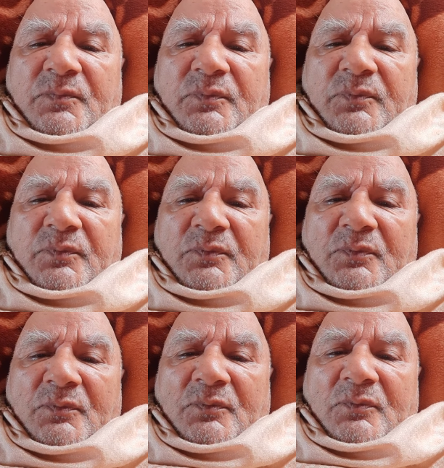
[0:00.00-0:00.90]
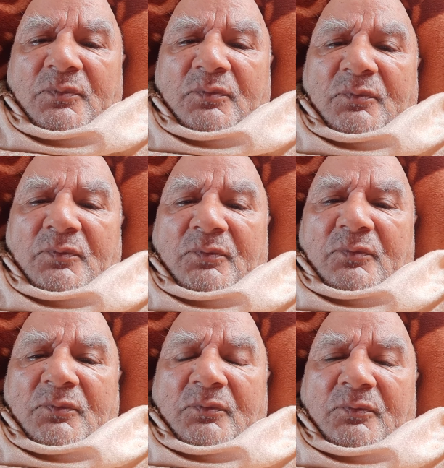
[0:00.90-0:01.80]

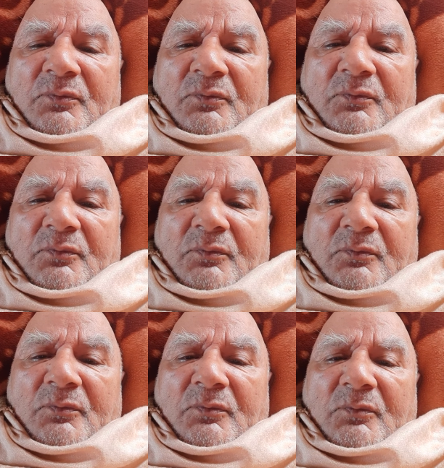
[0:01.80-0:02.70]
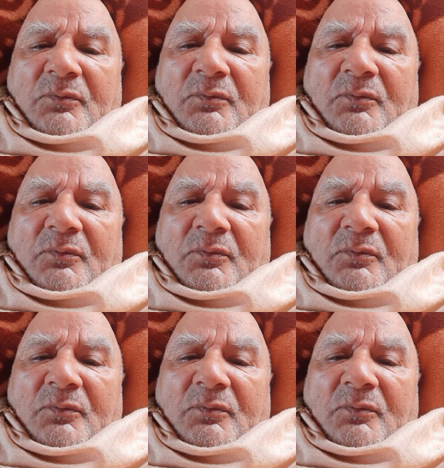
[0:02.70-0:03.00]
[no speech]